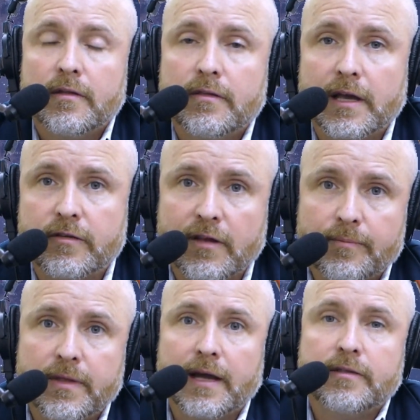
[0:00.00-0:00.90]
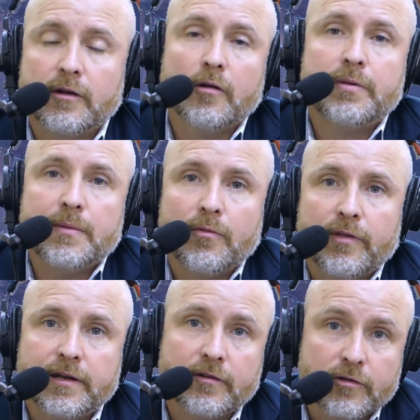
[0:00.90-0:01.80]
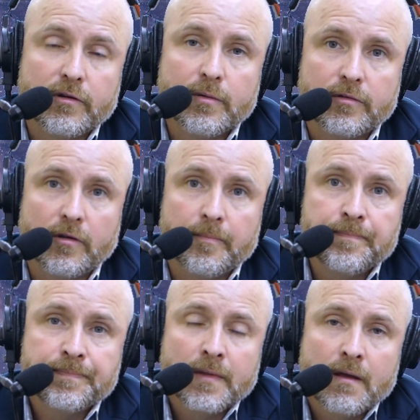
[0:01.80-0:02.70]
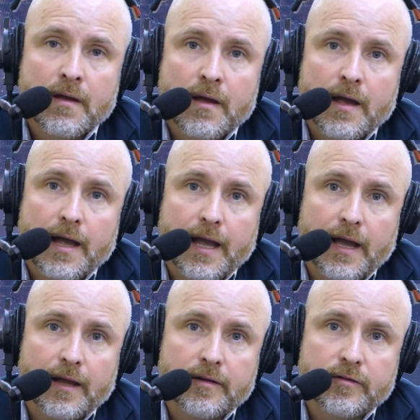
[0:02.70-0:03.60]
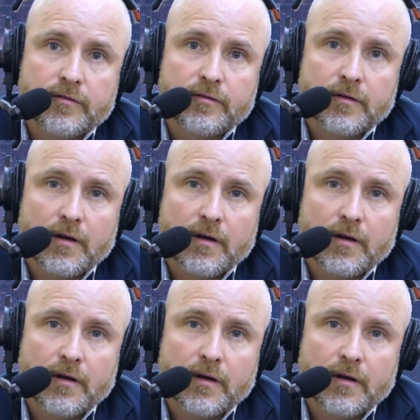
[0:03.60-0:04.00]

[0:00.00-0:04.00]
except that there are people that disagree with them. And